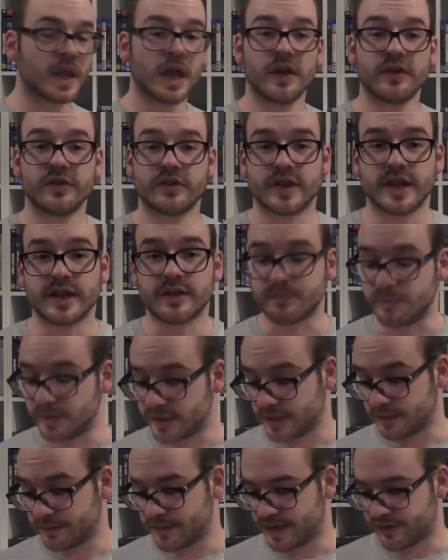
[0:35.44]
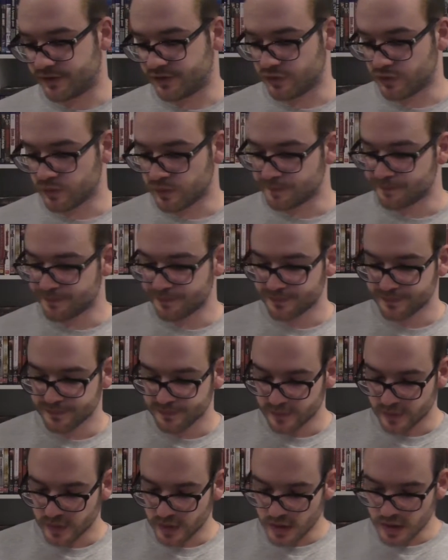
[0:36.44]
So that's bloody magical.
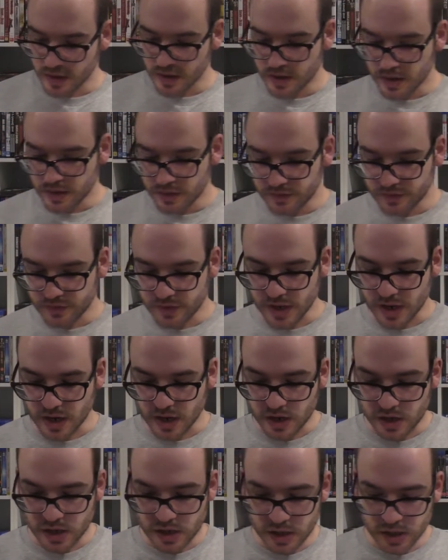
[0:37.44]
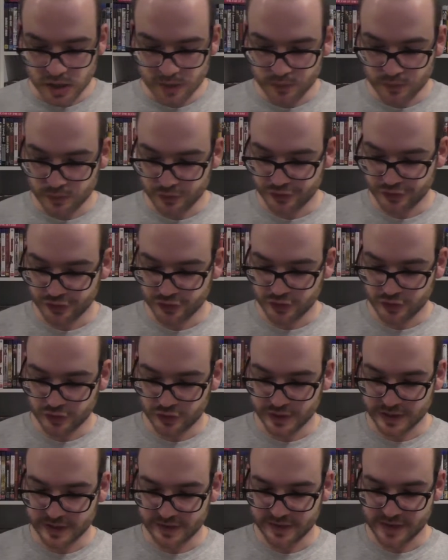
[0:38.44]
So yeah, I will show
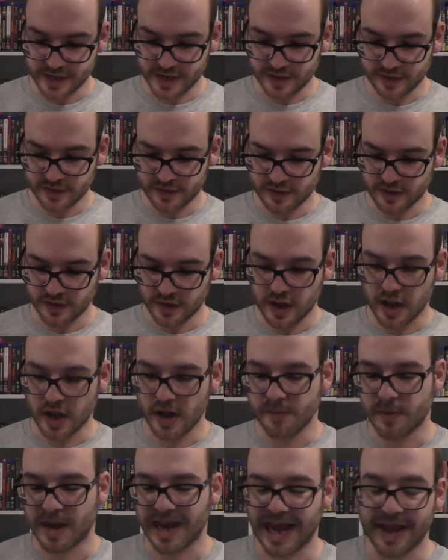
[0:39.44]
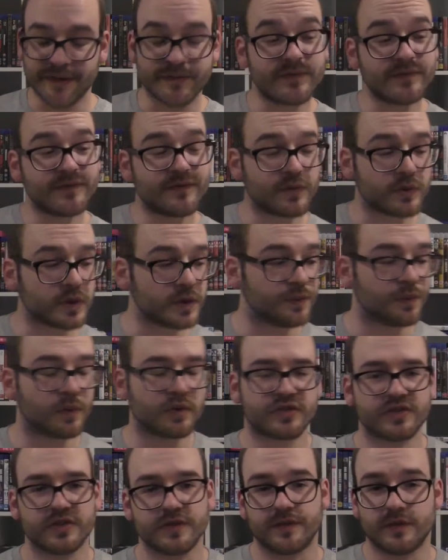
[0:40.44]
you the set. I haven't fully
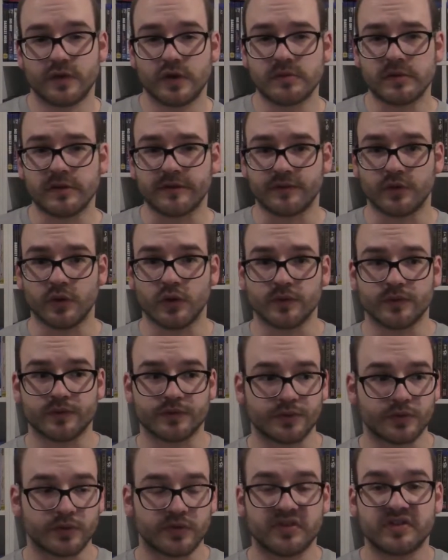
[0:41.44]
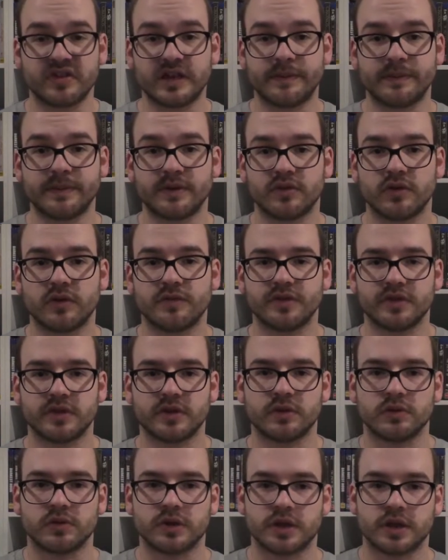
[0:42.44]
watched the film. I've gone through snippets of it to
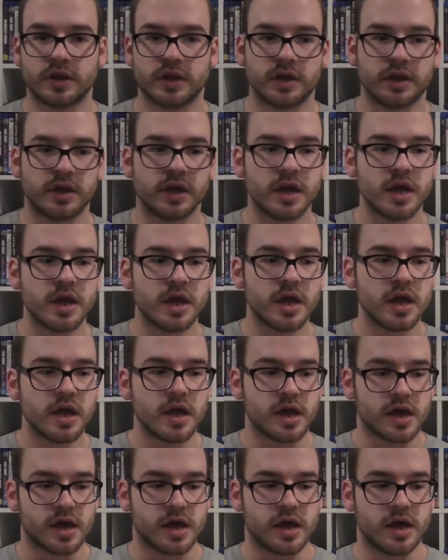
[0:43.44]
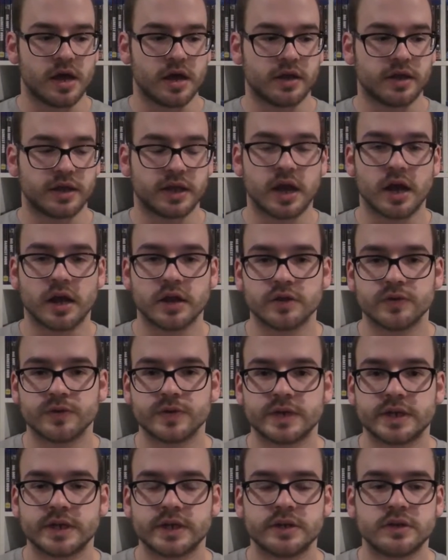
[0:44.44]
look at the
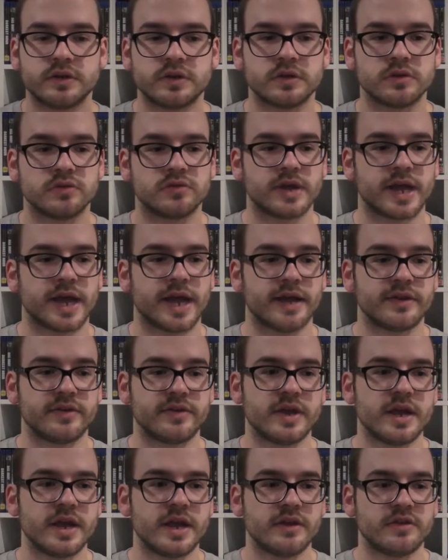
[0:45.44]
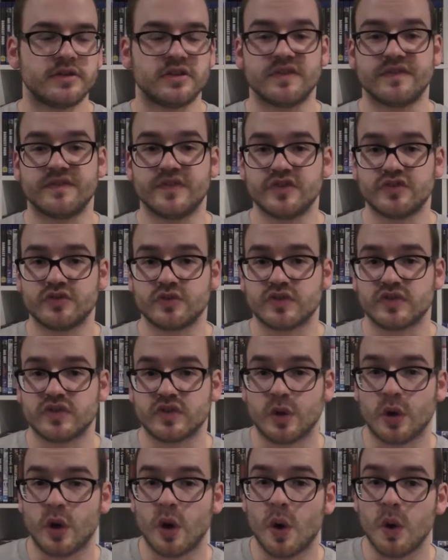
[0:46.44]
colouring, to look at the visuals as
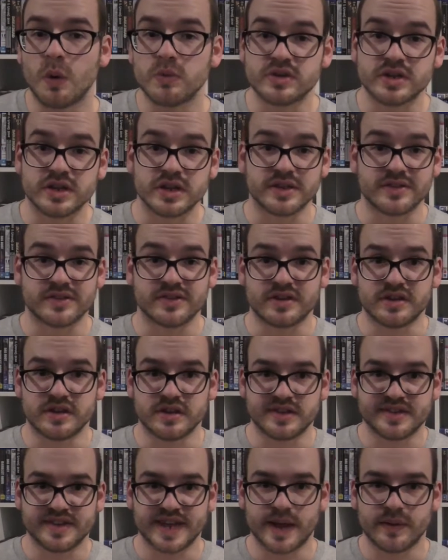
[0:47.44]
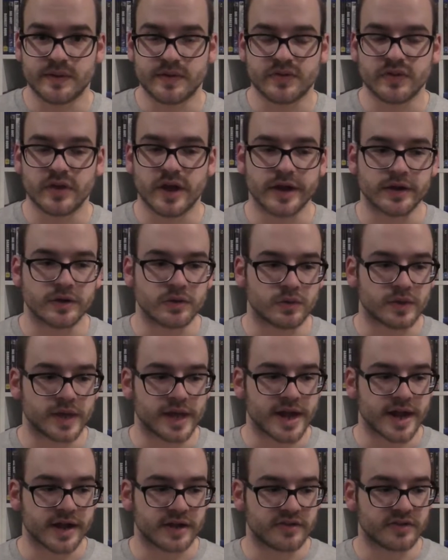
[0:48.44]
a whole, to listen to the sound design and all
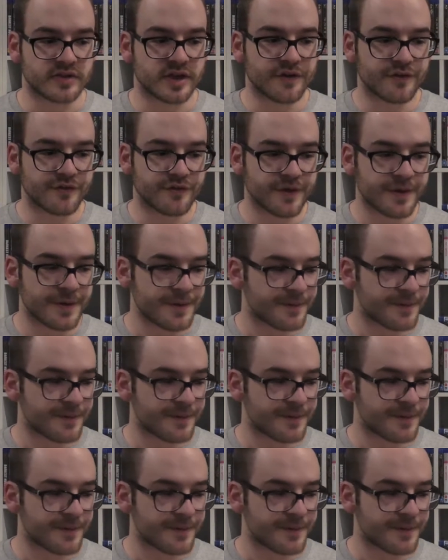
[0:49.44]
that kind of stuff.